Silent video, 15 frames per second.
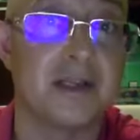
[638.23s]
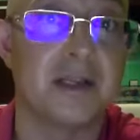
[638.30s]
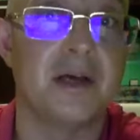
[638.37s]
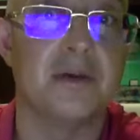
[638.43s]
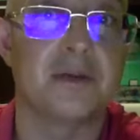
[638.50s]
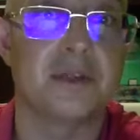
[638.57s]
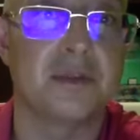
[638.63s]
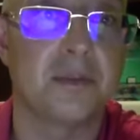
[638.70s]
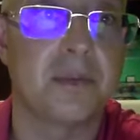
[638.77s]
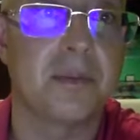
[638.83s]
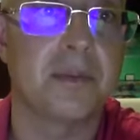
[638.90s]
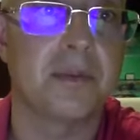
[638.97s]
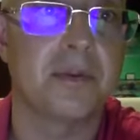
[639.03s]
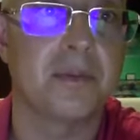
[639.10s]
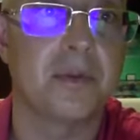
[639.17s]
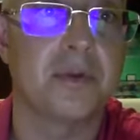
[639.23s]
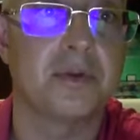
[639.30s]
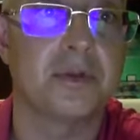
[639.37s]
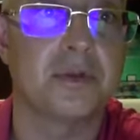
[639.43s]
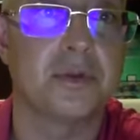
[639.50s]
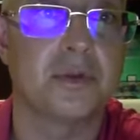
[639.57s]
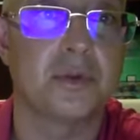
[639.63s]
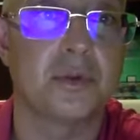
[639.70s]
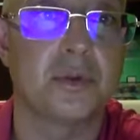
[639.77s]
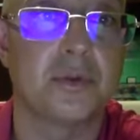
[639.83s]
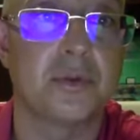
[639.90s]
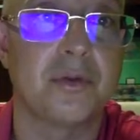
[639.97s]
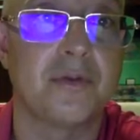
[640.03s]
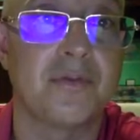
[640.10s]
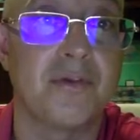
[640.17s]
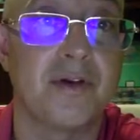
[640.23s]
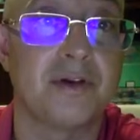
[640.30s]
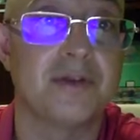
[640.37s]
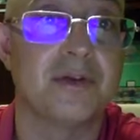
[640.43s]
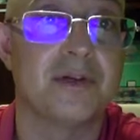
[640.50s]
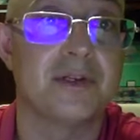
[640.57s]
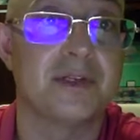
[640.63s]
allow this person to talk to my father.